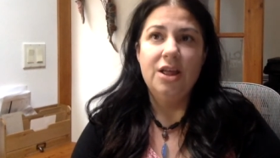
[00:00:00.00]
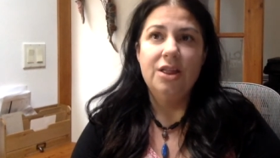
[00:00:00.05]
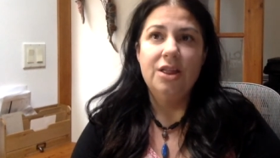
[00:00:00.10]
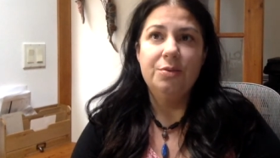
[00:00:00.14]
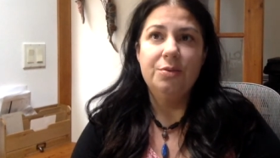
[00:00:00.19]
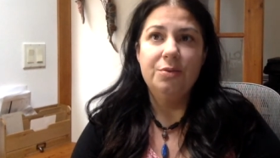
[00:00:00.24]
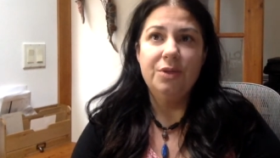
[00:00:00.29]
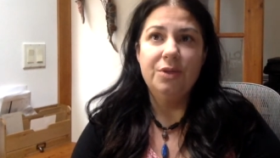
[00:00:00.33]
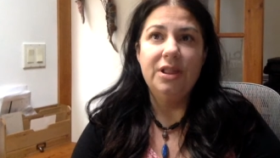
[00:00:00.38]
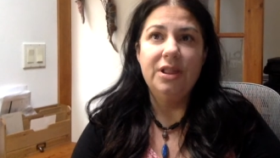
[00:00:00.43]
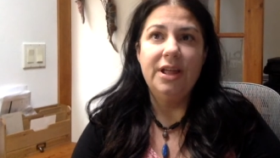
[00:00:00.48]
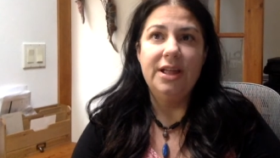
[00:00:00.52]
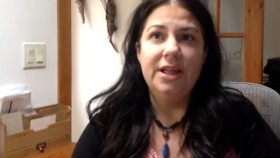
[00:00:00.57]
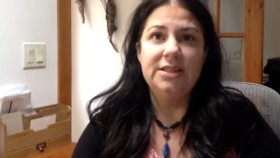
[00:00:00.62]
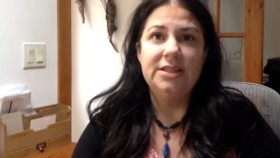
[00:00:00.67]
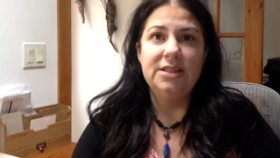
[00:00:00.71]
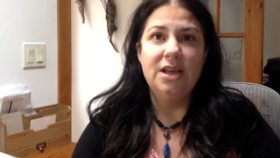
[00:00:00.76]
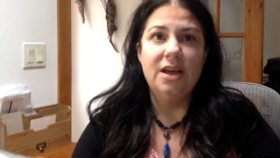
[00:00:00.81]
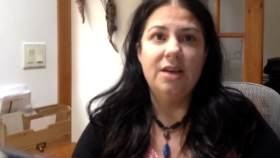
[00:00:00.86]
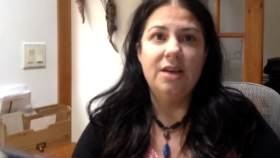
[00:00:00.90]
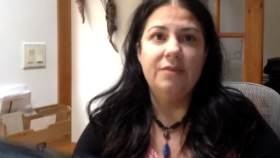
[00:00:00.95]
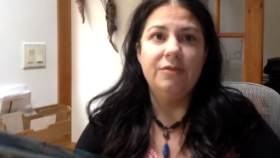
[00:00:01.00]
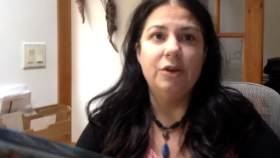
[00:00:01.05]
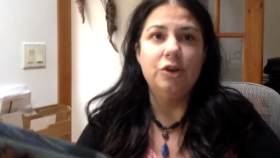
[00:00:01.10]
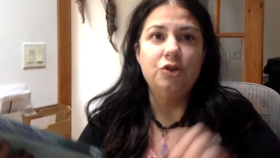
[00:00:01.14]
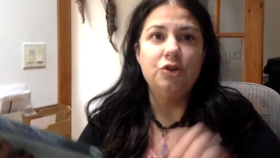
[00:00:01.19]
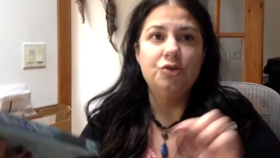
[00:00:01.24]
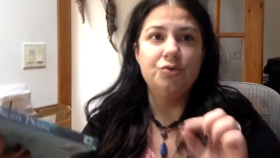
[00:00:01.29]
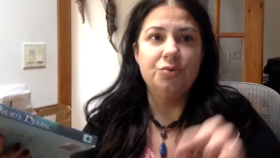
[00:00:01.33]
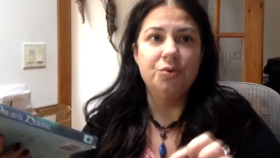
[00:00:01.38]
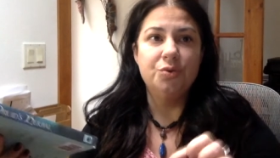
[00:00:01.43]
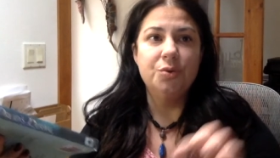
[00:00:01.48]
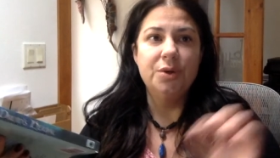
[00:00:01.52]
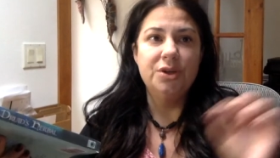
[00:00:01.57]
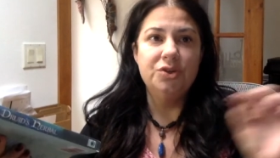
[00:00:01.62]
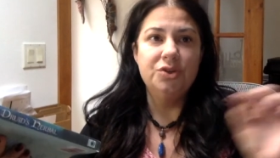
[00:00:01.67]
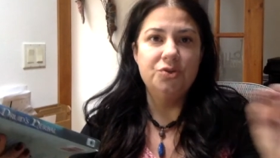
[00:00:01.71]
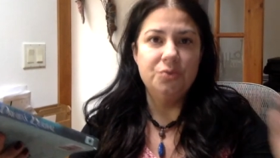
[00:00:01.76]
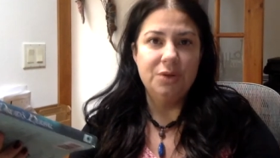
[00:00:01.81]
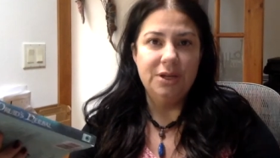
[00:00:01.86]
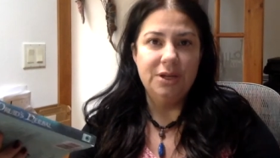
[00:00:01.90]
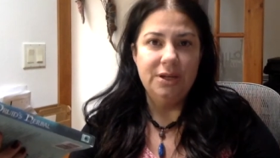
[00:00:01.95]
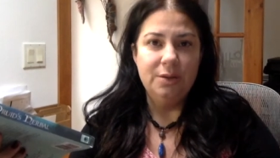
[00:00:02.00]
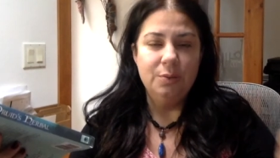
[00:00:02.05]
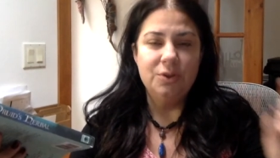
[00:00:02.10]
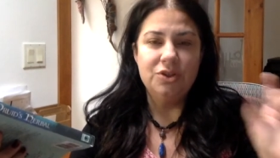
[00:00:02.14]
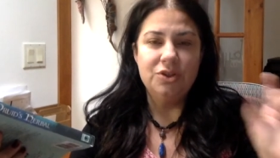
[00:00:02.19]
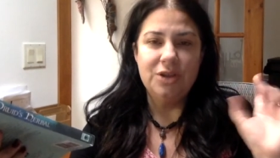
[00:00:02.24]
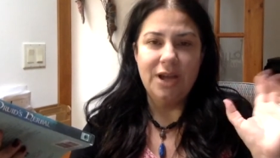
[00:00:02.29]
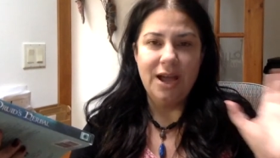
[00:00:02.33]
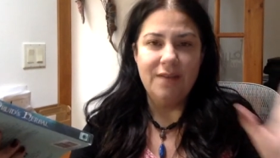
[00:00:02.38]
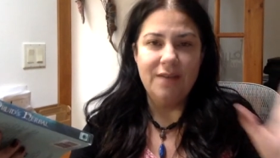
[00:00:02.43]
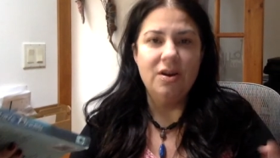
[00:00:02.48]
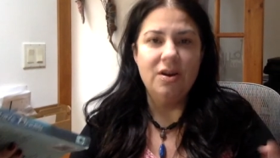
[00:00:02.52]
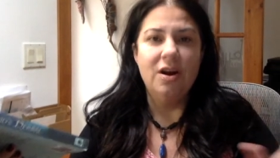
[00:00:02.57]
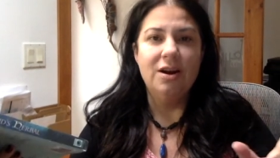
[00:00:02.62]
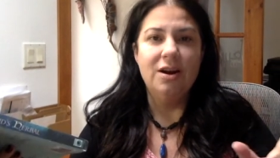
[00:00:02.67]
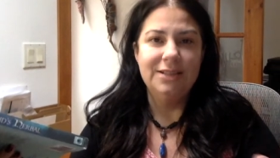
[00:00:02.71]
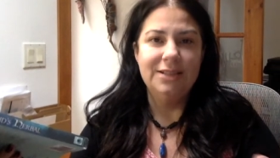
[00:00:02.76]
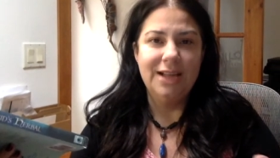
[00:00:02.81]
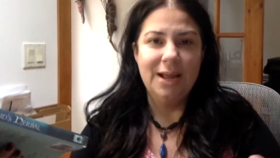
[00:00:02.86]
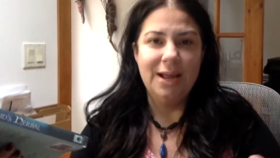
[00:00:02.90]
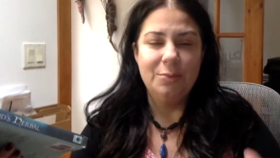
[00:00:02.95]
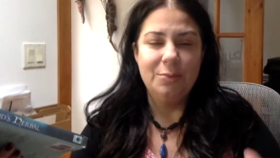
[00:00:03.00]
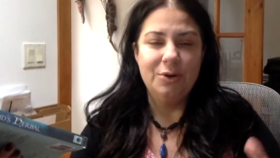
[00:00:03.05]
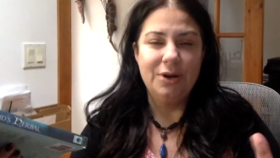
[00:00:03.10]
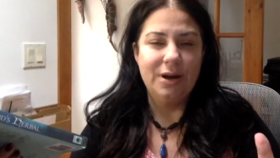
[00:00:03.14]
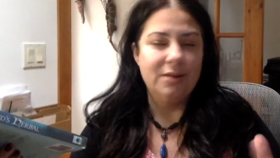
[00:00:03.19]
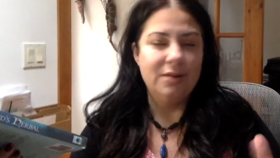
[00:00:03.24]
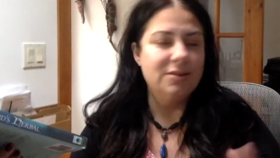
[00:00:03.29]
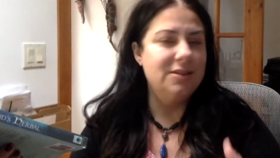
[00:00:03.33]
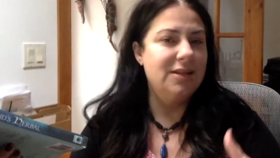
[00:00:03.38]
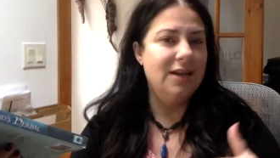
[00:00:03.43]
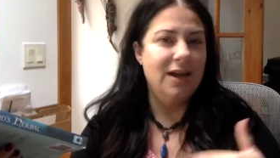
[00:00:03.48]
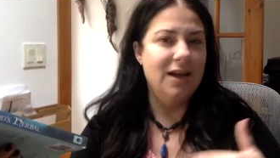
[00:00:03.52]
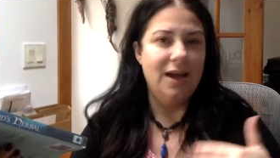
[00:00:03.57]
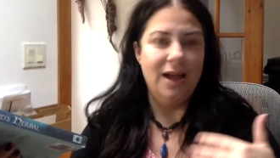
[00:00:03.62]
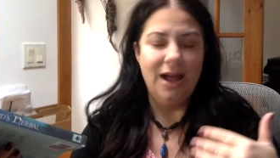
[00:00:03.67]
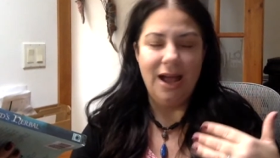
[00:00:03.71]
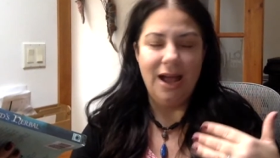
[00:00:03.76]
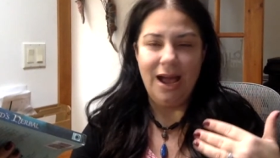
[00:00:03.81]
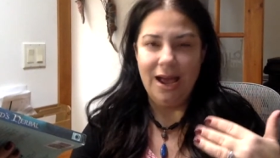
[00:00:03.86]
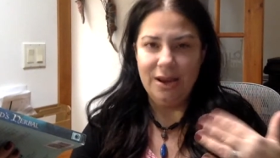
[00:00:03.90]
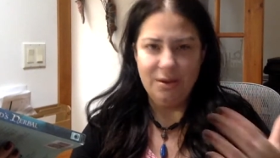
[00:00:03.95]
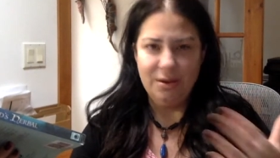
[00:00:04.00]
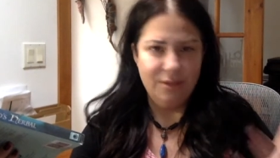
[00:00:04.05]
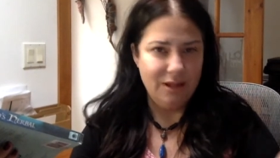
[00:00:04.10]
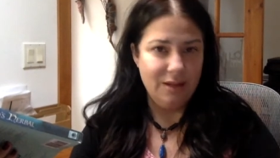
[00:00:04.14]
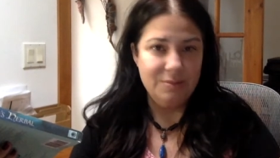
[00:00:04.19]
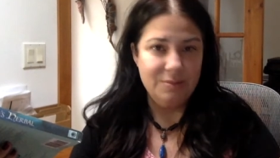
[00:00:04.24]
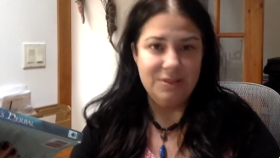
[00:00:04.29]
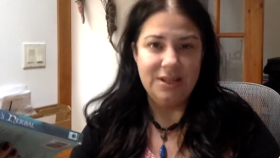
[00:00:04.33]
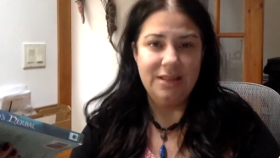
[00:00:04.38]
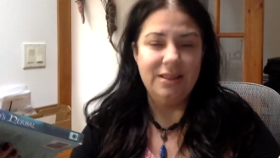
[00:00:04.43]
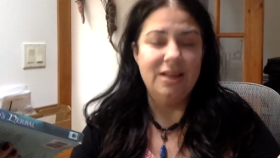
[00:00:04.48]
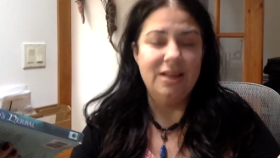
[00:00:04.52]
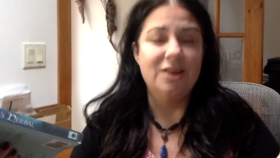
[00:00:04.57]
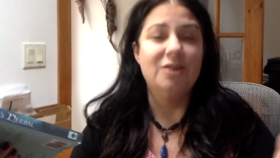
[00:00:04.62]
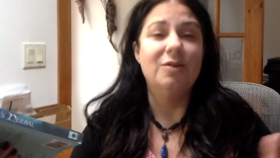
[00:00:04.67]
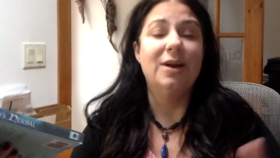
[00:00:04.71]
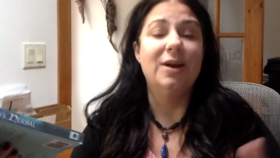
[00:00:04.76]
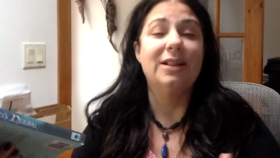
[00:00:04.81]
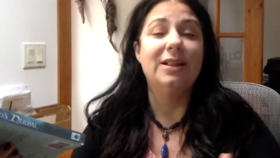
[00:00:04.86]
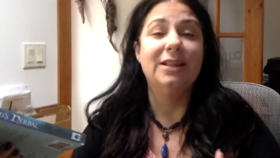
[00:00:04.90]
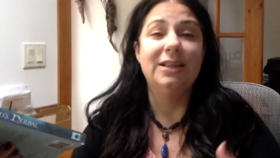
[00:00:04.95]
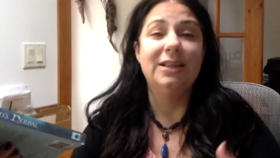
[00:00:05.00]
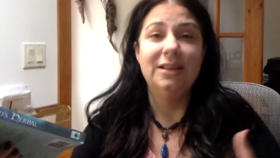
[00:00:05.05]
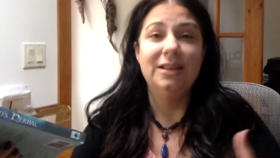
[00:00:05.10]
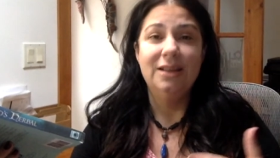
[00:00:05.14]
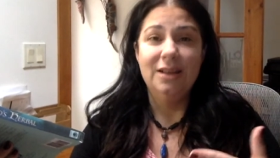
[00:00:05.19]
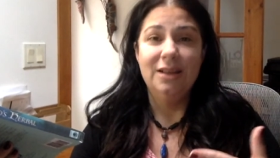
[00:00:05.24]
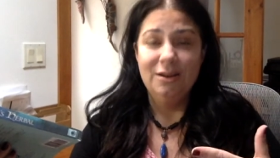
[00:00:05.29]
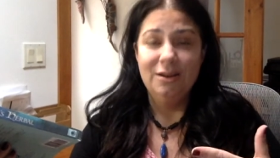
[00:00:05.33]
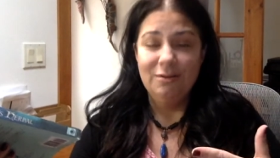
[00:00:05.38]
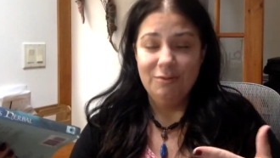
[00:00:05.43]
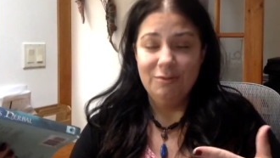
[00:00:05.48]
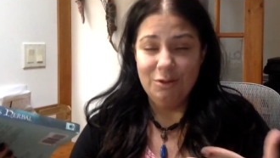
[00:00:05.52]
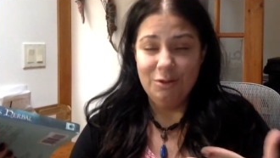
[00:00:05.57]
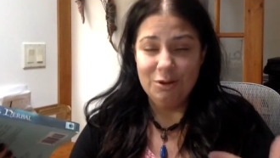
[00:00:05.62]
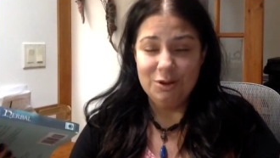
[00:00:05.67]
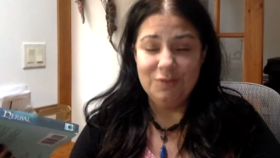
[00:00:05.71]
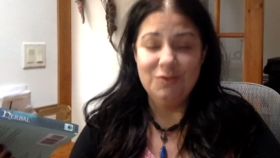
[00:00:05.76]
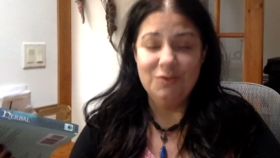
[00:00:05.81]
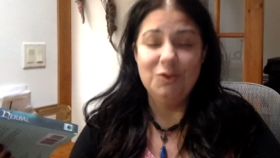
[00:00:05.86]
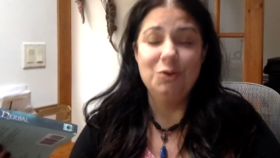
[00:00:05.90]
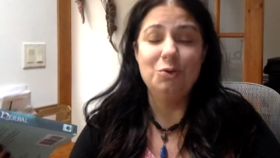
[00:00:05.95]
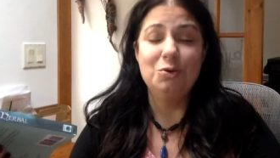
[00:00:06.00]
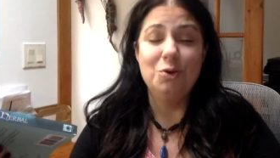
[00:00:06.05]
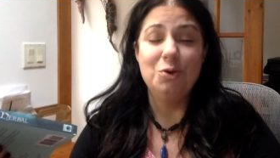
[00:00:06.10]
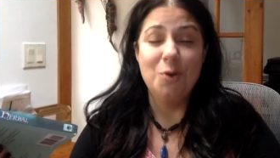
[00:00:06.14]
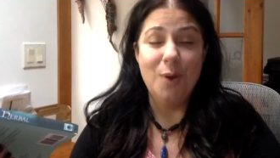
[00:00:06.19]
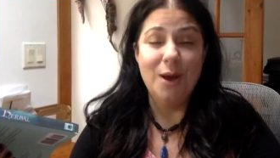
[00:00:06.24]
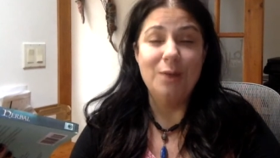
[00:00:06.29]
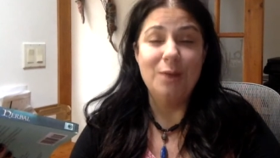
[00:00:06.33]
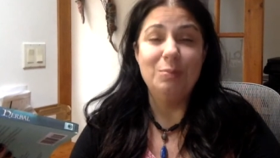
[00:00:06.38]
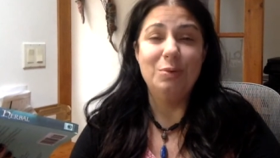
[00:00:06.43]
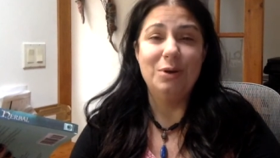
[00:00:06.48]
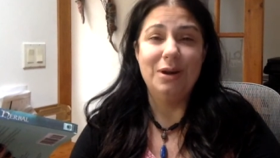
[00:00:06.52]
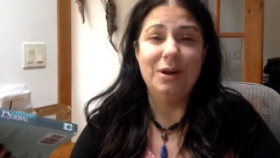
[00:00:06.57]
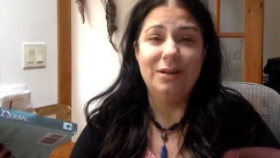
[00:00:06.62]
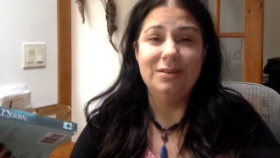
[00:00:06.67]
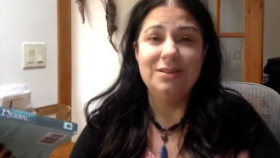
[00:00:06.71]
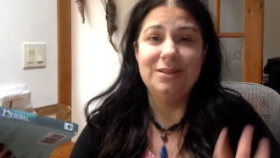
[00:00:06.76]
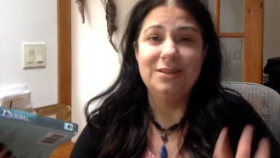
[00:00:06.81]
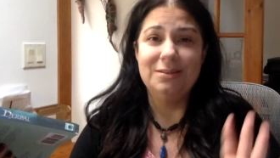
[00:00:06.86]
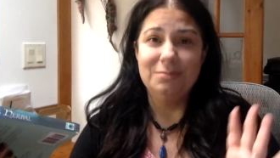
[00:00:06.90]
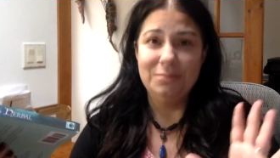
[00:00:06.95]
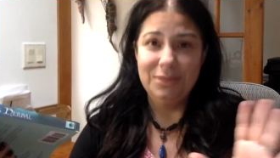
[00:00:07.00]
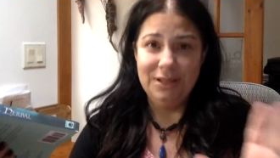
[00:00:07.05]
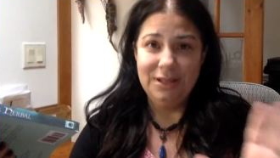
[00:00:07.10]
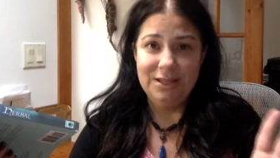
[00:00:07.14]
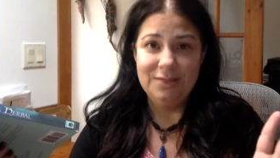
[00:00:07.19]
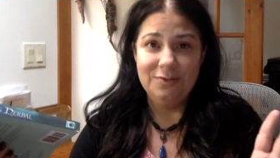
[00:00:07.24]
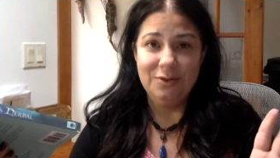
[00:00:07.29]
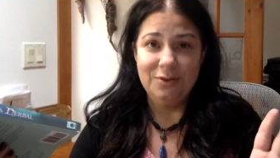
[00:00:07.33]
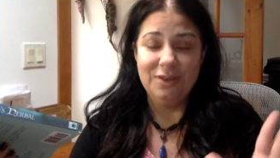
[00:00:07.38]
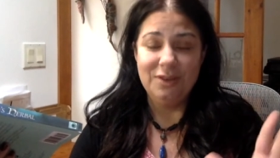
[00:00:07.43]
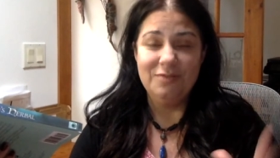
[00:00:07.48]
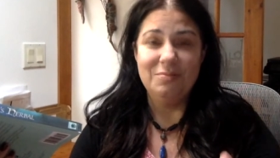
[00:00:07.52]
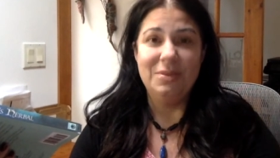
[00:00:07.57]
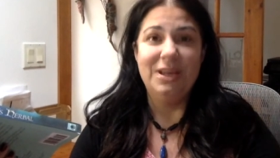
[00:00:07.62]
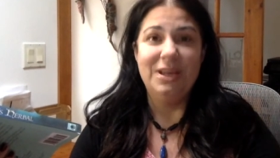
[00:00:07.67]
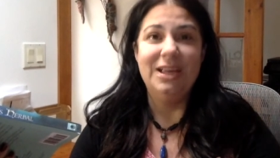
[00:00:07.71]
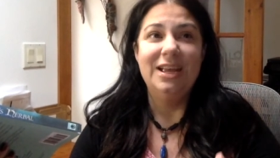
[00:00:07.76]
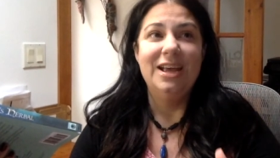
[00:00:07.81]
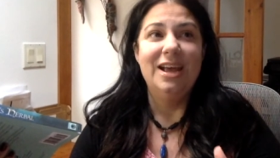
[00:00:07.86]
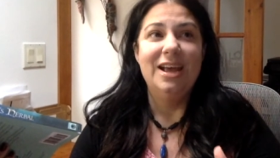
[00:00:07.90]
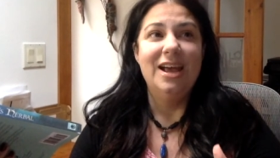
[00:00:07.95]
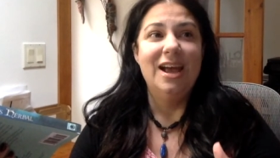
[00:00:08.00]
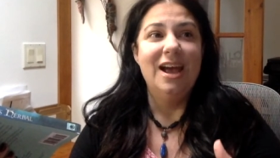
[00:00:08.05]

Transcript: through the lens of druidry, which I have a hard time pronouncing. I don't think I'm saying that correctly. For those of you who know how to pronounce it, please forgive me.